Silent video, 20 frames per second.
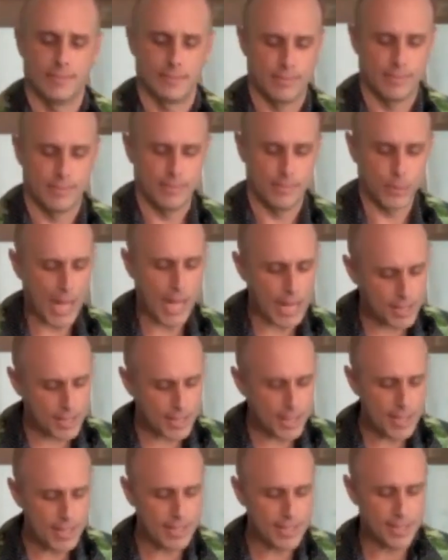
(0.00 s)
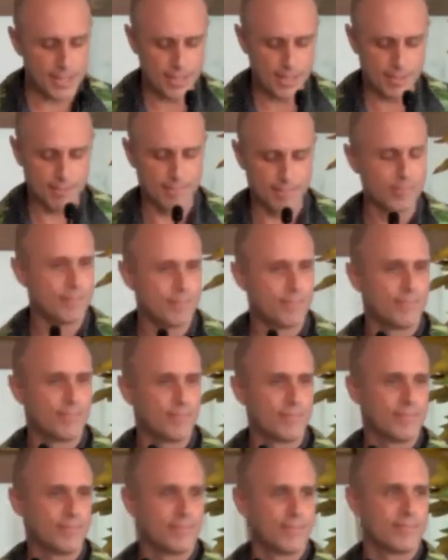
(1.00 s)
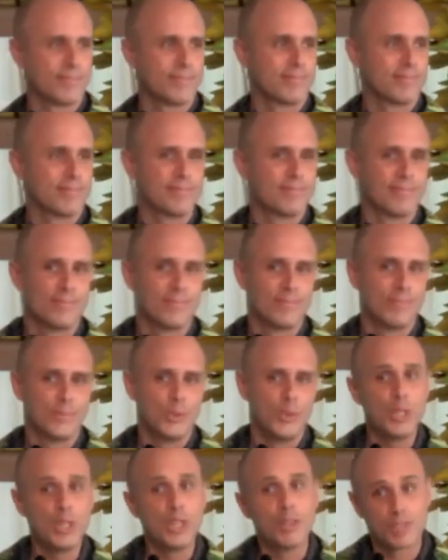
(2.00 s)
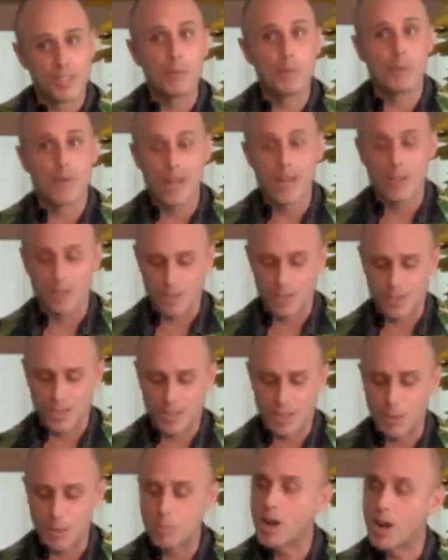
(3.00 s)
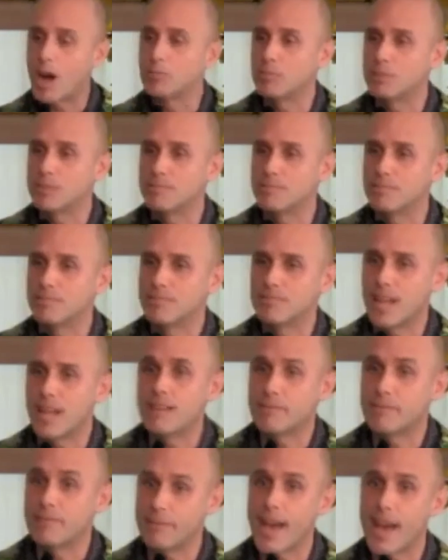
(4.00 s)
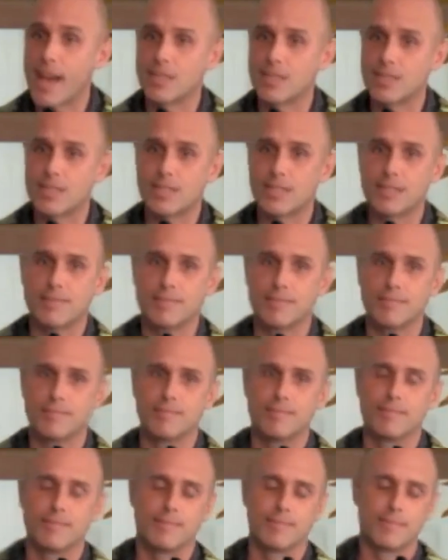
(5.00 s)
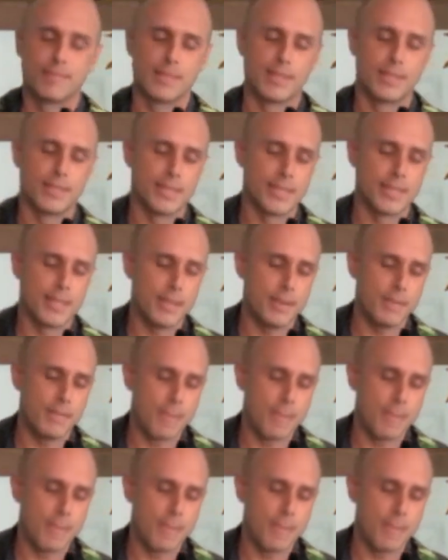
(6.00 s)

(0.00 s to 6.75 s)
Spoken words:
Well, that's easy. You give someone else a problem, and fast. See,